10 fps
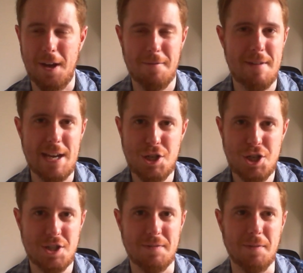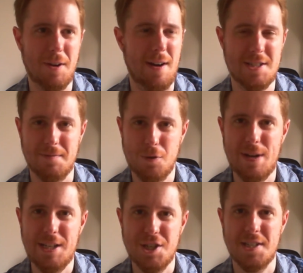fish, different kinds of
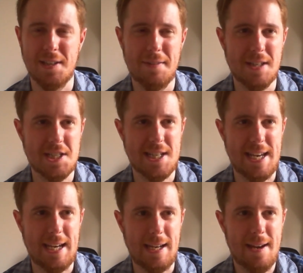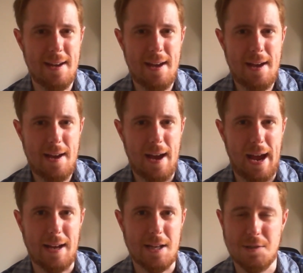creatures that live in the sea,
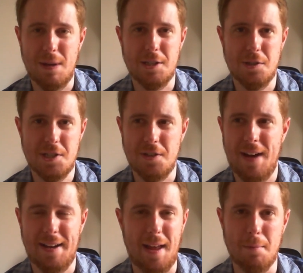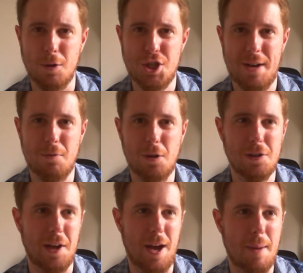as well as other stuff. I had like more
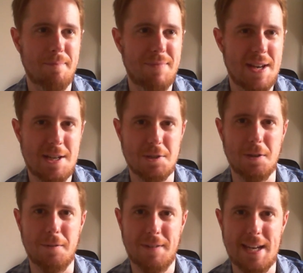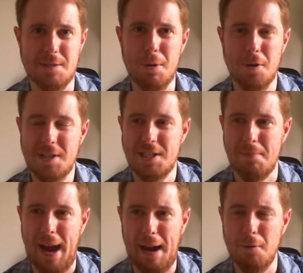general sort of kids' books
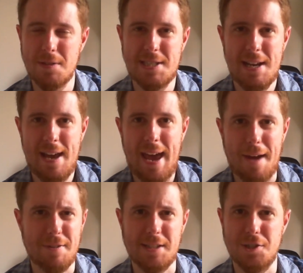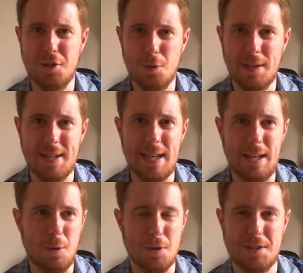about everything to do with
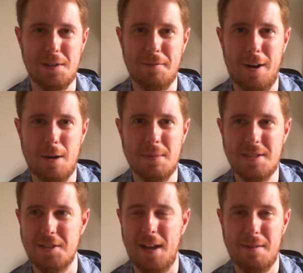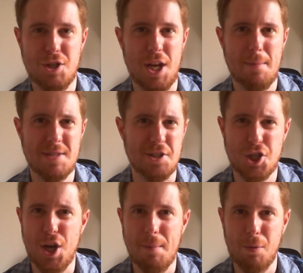the nautical environment, so like ships and
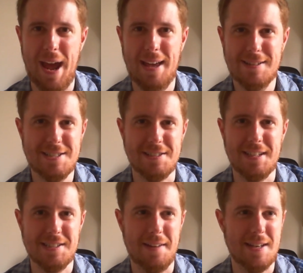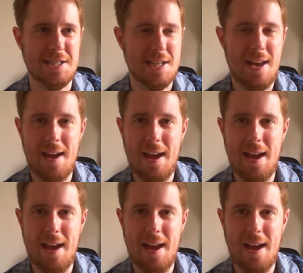shipwrecks, things like this.